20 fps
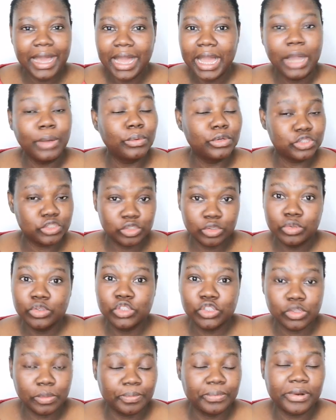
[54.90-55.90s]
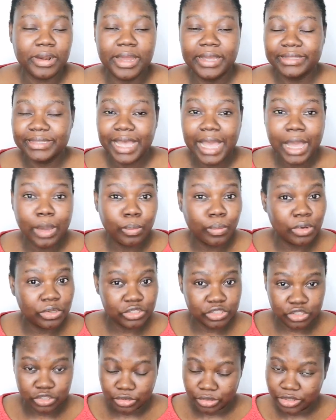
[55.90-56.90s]
I was so surprised. I
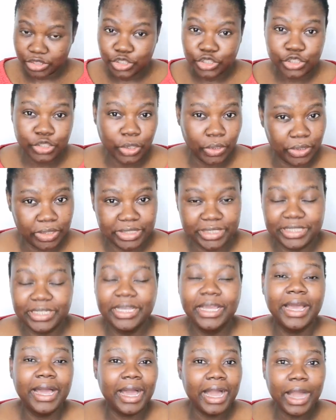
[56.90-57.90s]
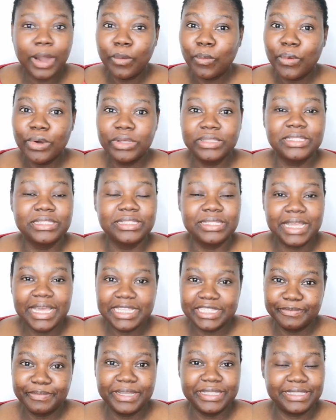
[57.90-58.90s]
was shocked. I wasn't
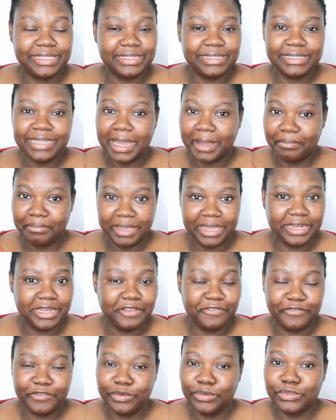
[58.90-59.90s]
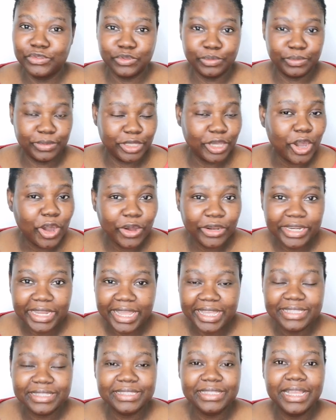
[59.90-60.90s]
expecting that many view, to be
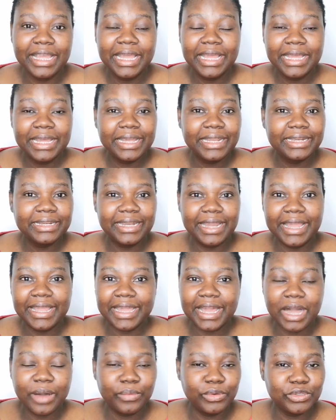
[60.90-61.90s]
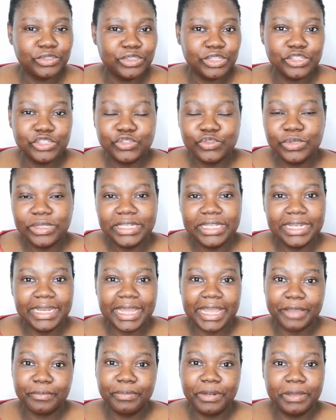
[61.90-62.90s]
honest. Like I was just doing it
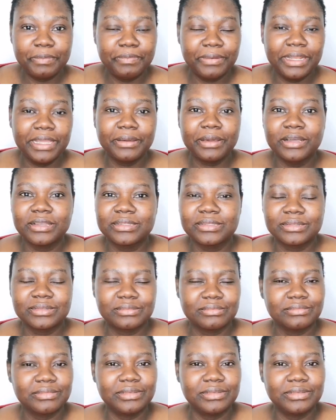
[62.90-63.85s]
like play, because